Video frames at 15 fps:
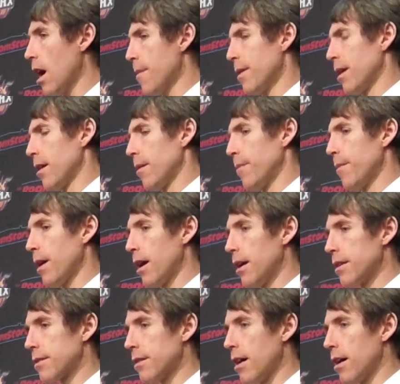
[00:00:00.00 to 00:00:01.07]
Yeah, I mean,
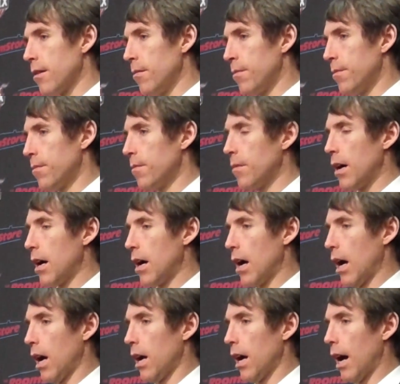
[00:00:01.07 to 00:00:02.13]
it's not,
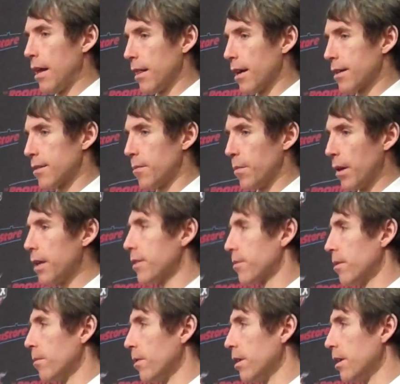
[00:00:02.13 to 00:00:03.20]
I'd like to play
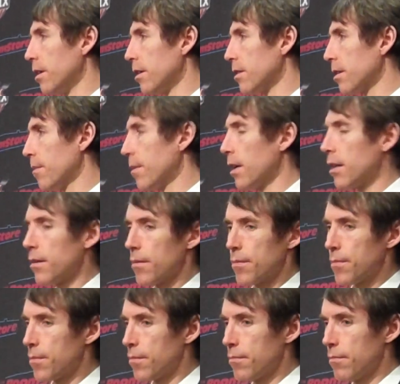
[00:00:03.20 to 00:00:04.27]
3 more years. I'm not,
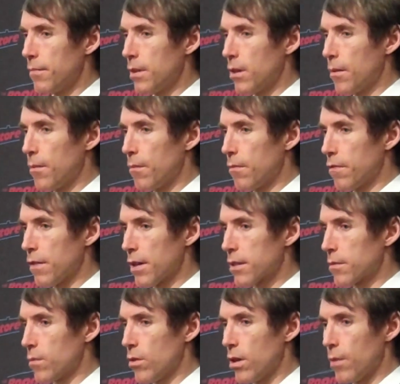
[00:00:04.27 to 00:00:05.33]
I'm
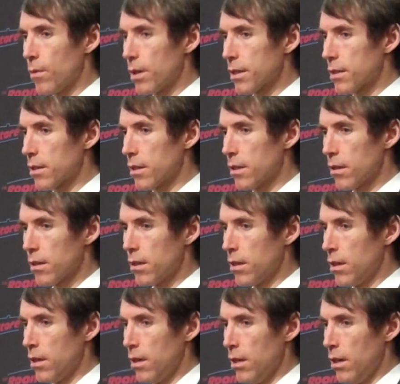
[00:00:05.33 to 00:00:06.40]
flexible. I want to see
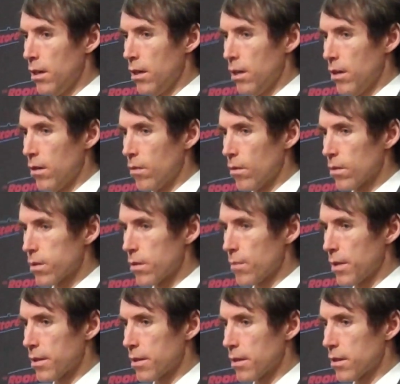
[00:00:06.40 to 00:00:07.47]
what's the
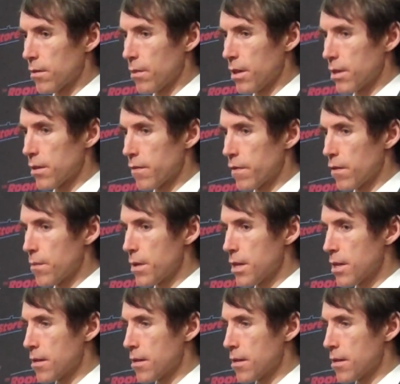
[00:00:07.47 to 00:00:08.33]
best situation for me.